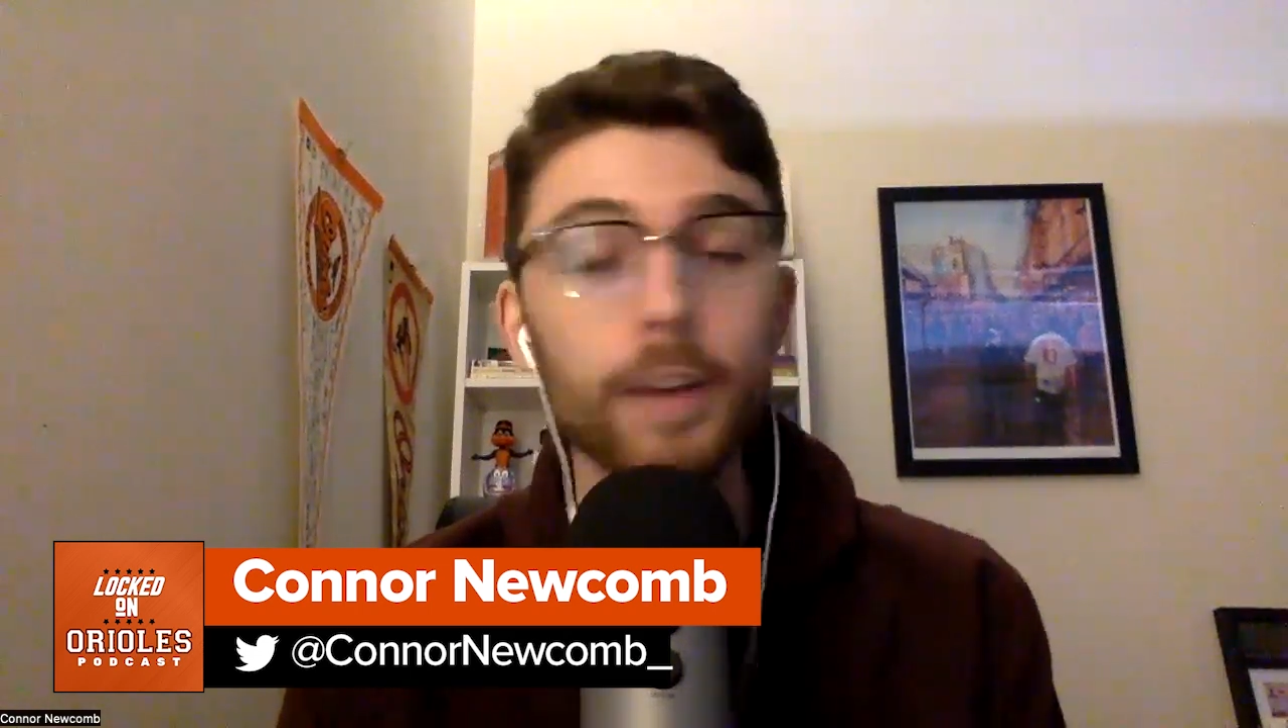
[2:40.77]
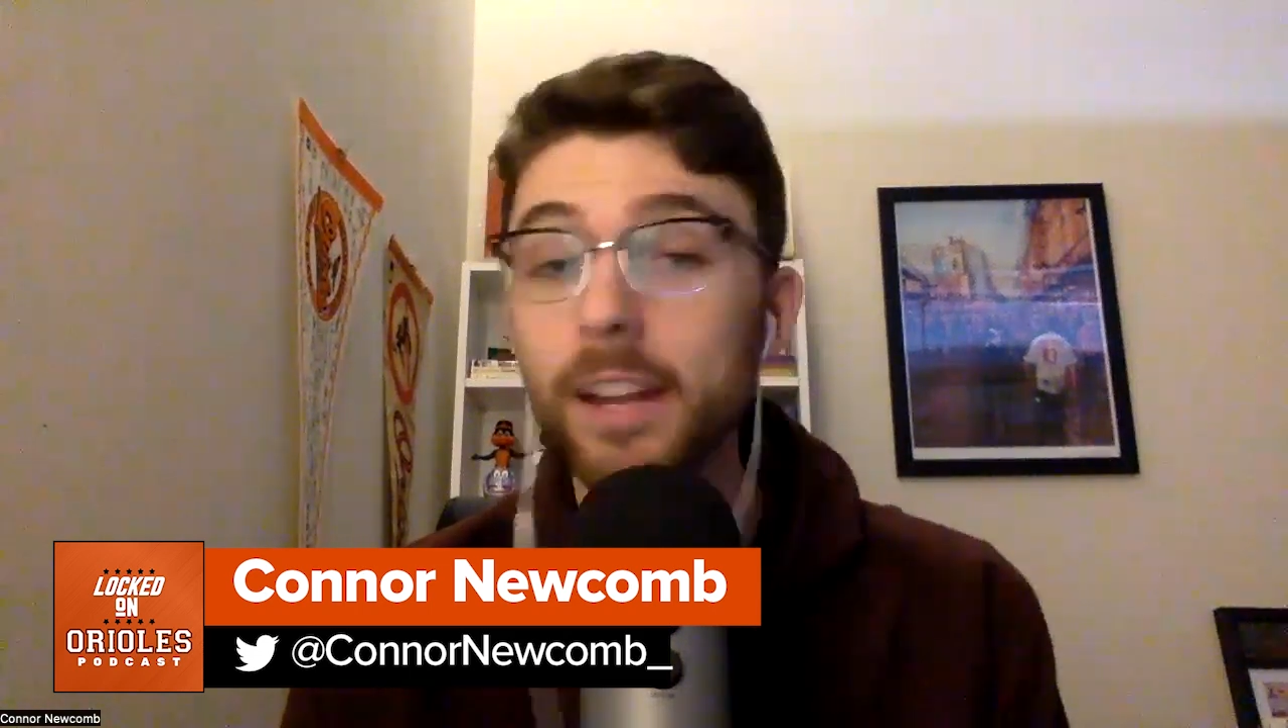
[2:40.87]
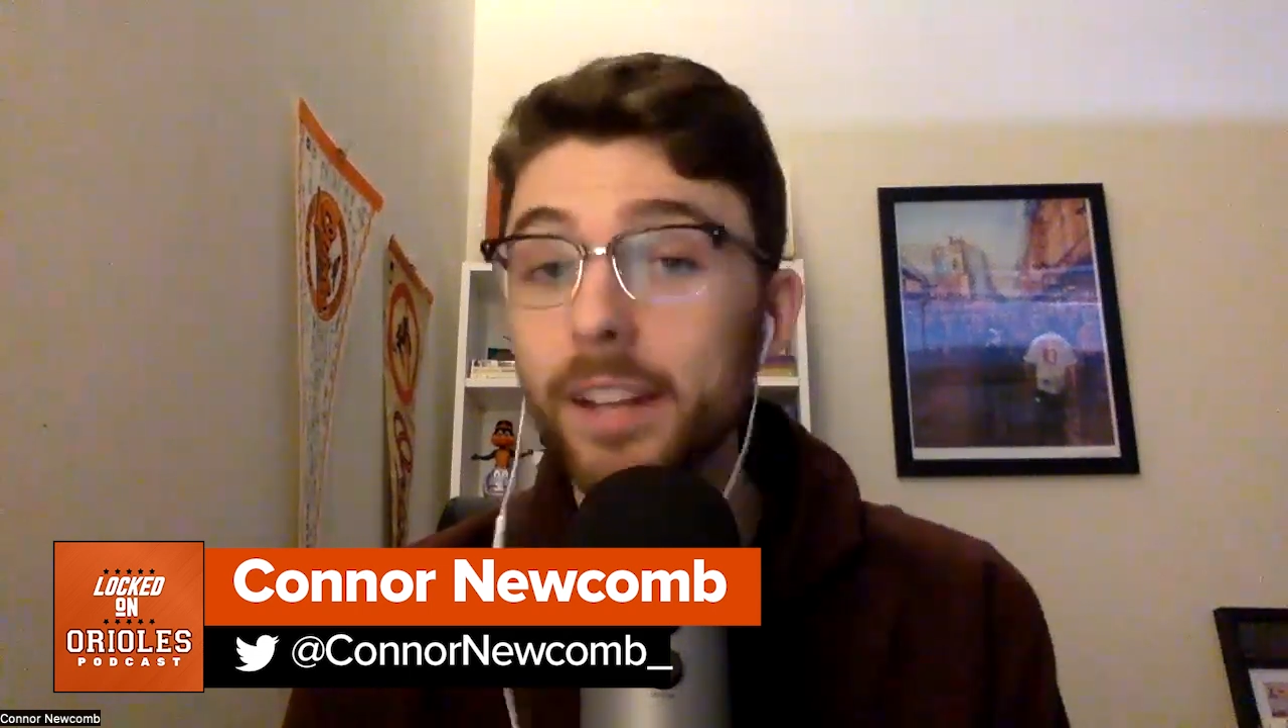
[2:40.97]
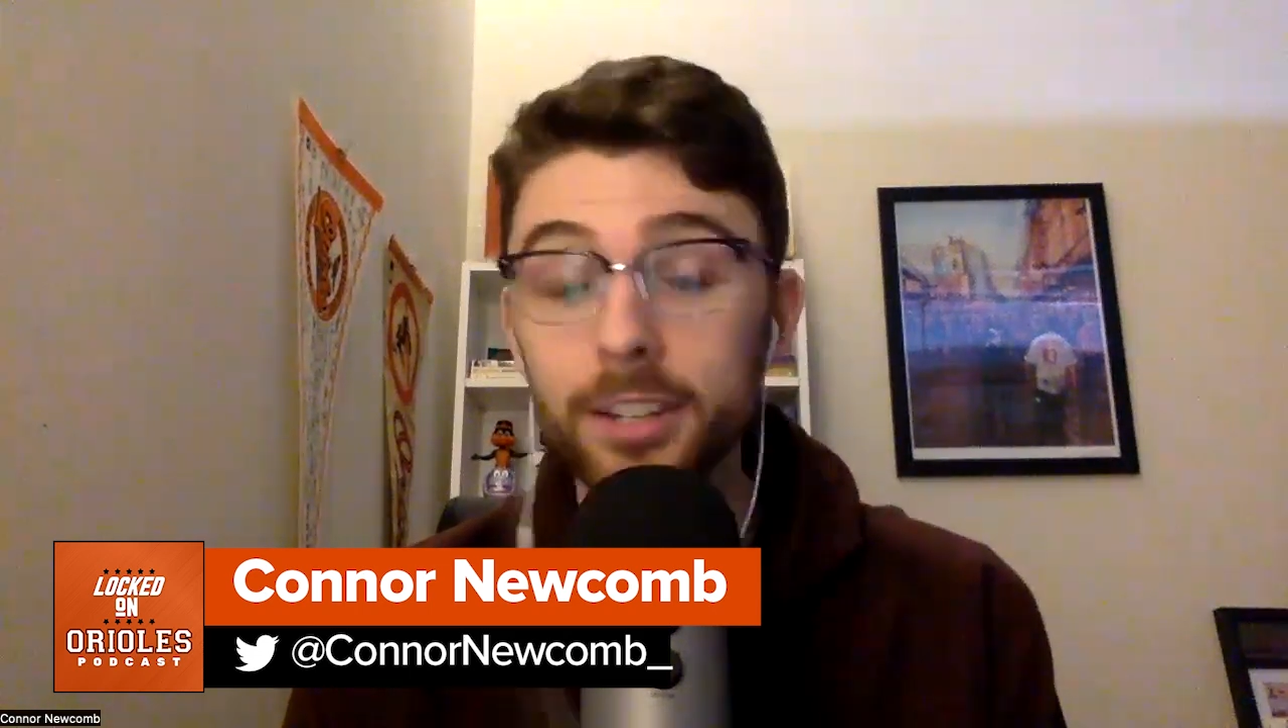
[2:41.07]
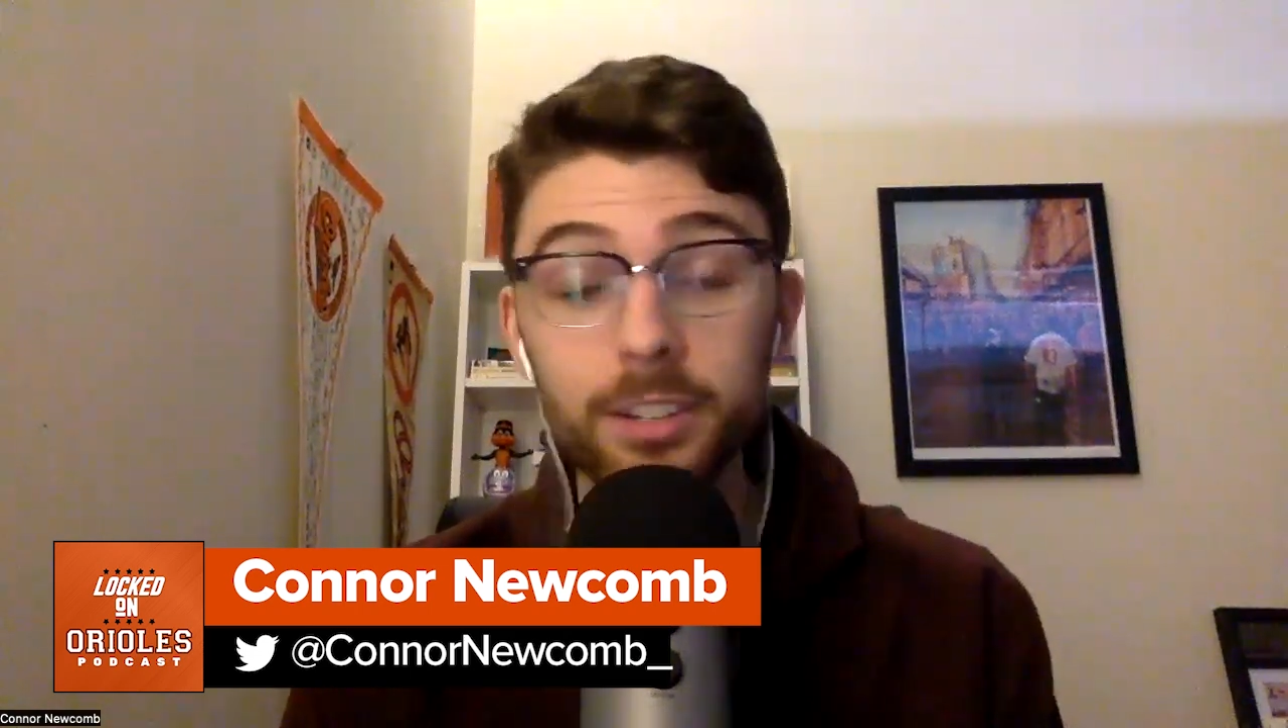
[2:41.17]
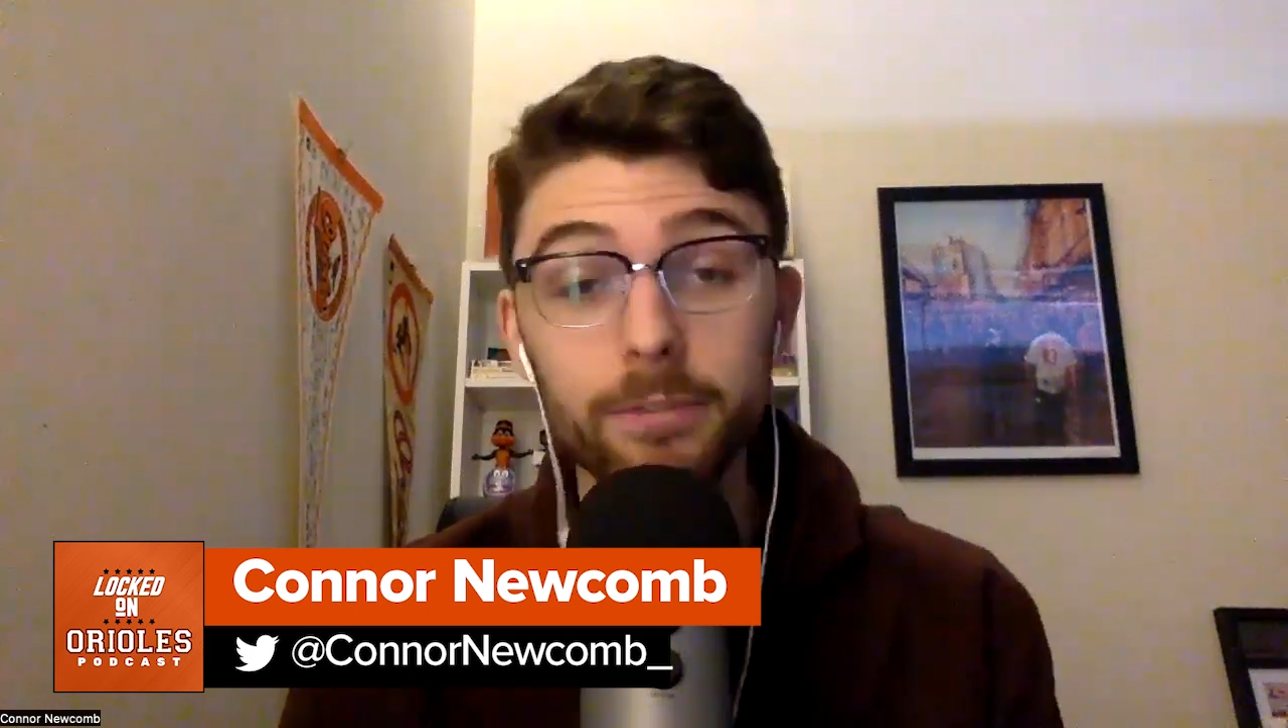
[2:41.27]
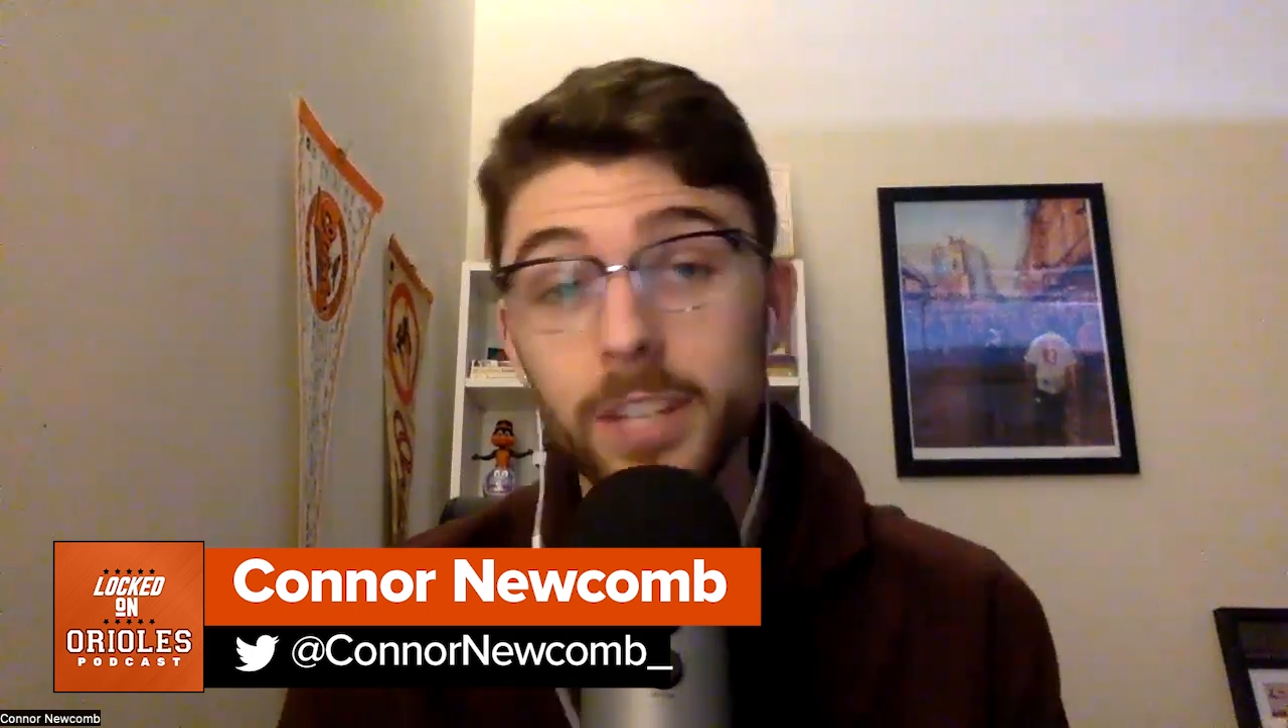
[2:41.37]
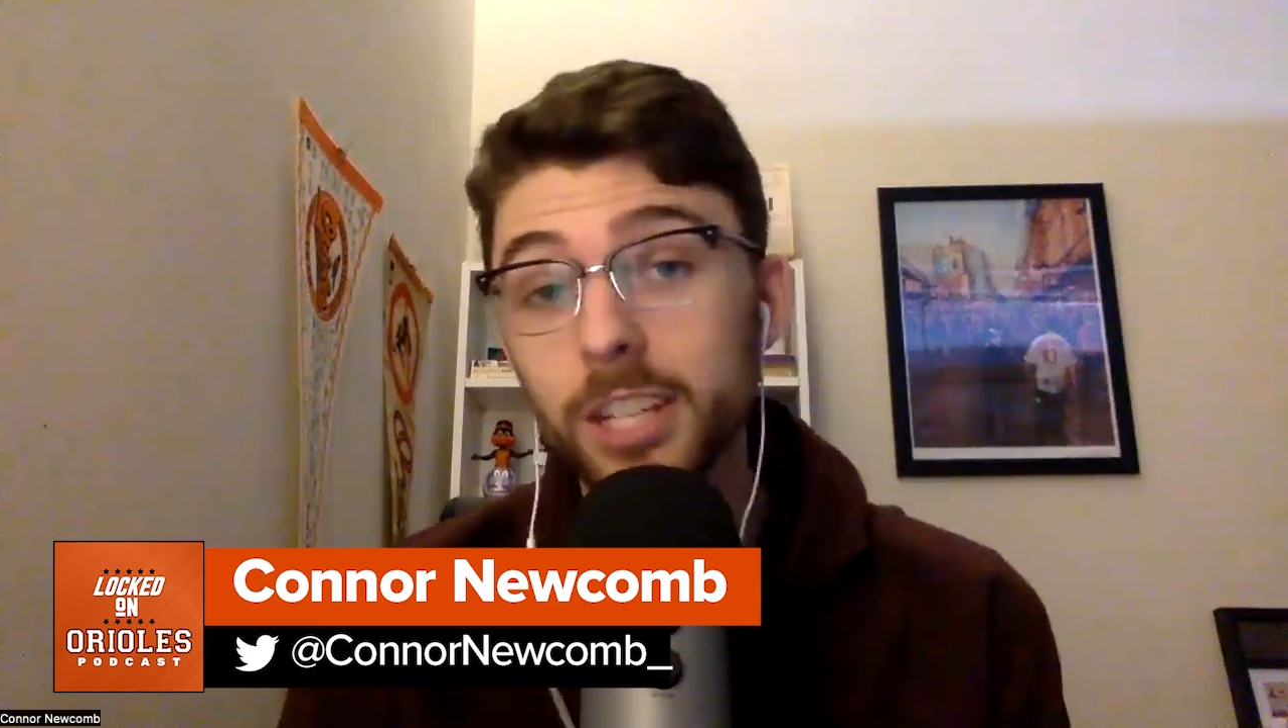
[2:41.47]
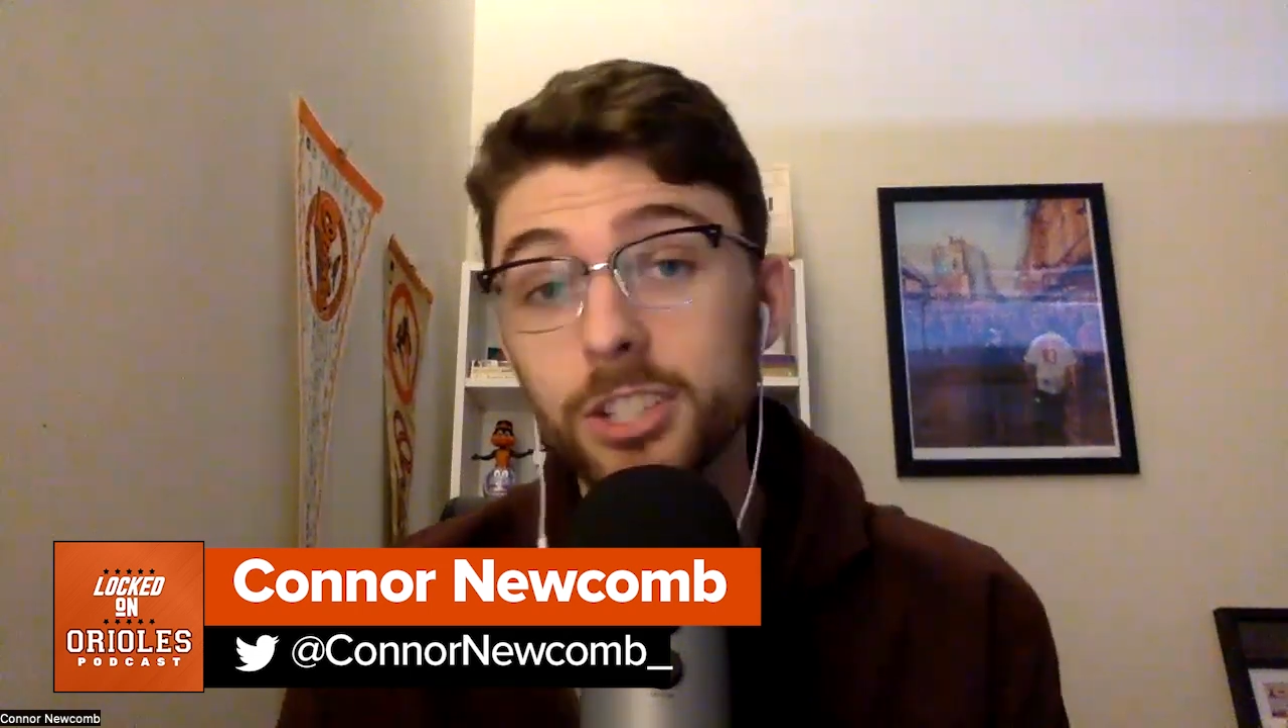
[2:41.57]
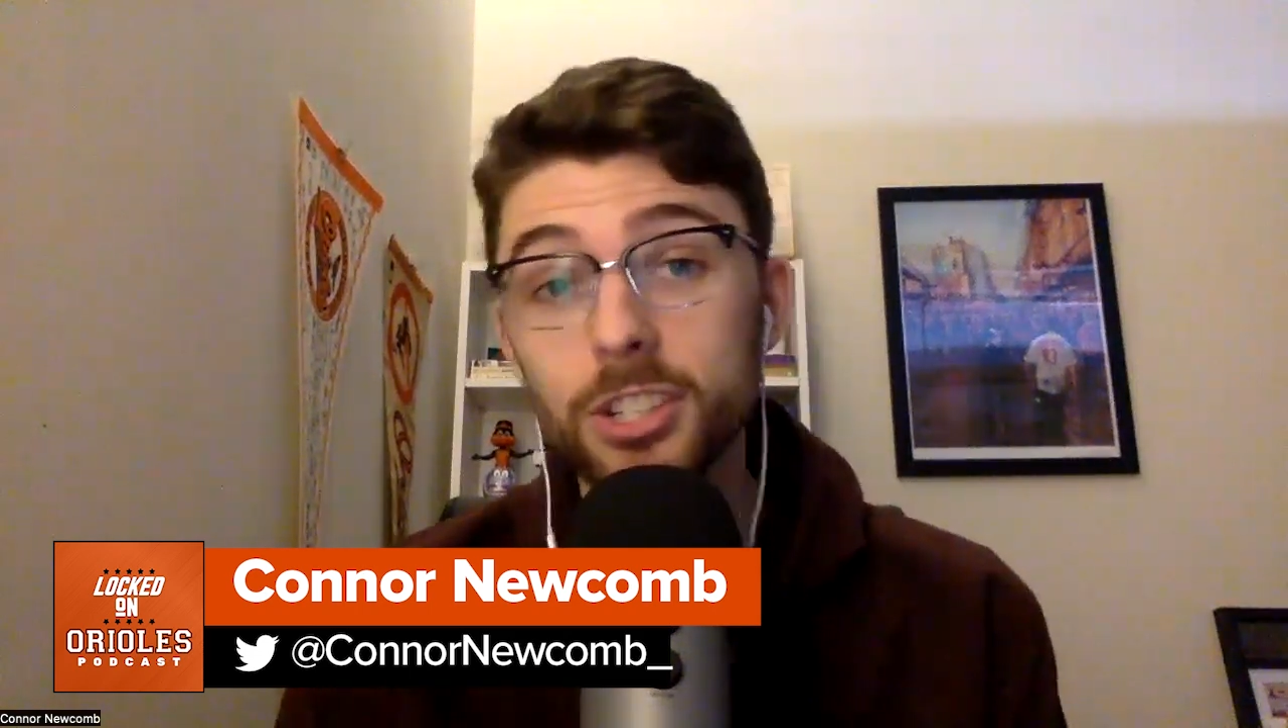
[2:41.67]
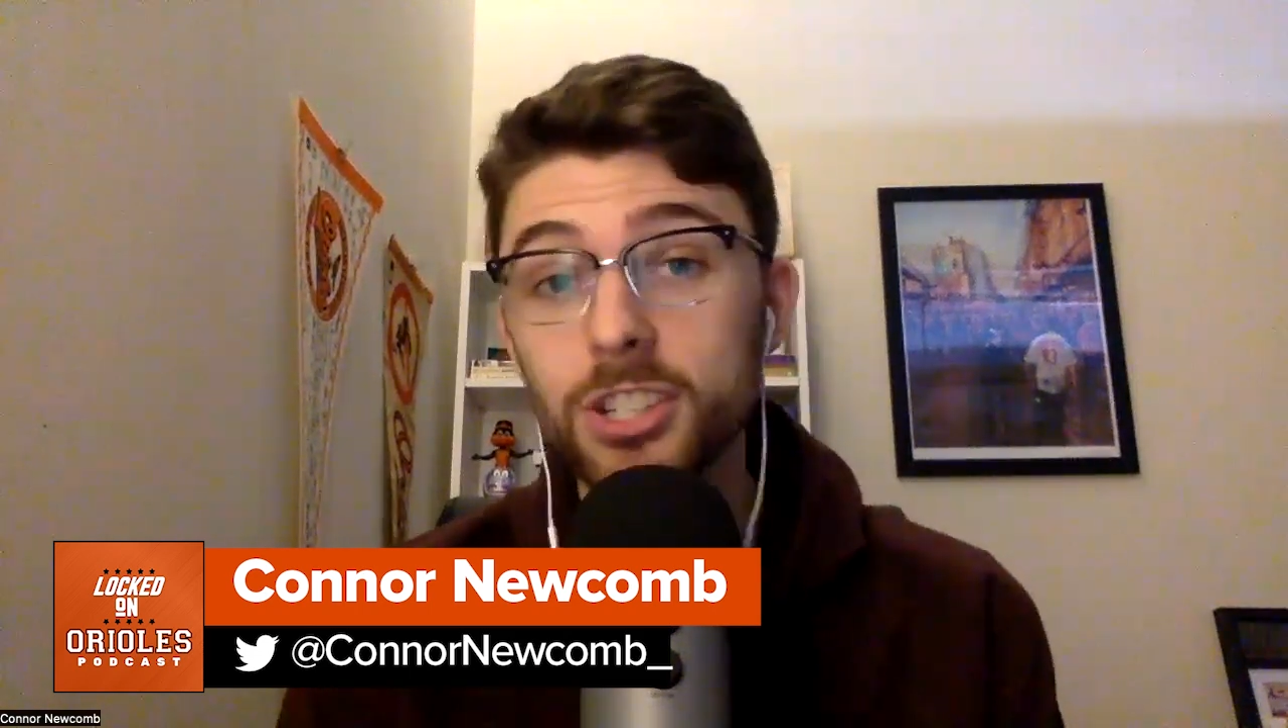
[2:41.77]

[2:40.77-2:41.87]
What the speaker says: foundation